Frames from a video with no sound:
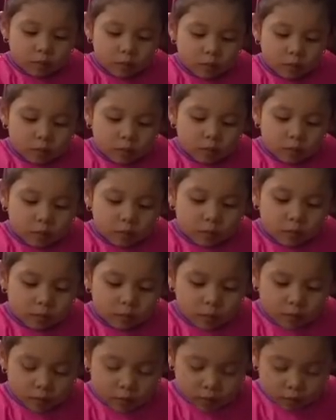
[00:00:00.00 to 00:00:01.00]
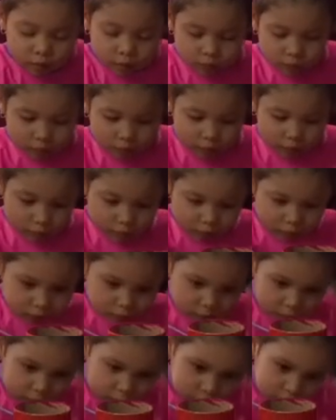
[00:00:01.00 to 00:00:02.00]

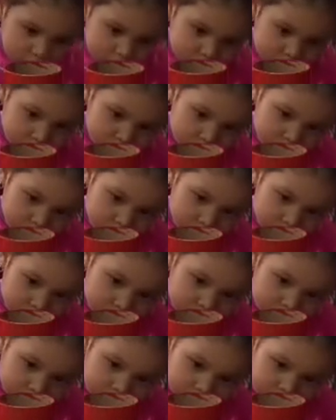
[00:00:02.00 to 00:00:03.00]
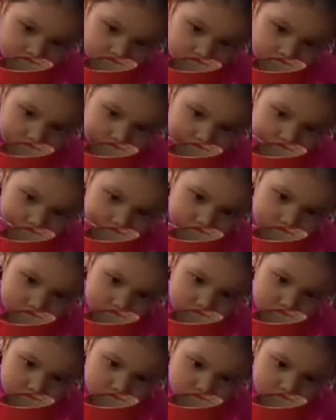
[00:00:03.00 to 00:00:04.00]

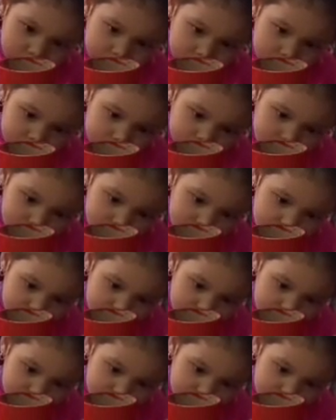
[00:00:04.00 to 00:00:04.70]
The person shown says nothing.